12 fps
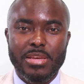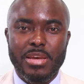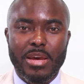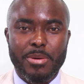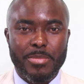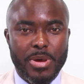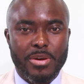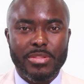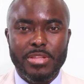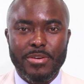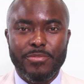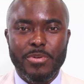out
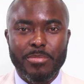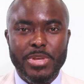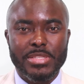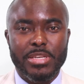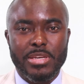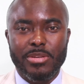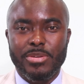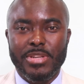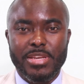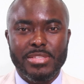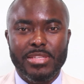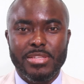there for mental
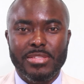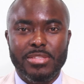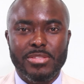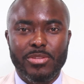illnesses.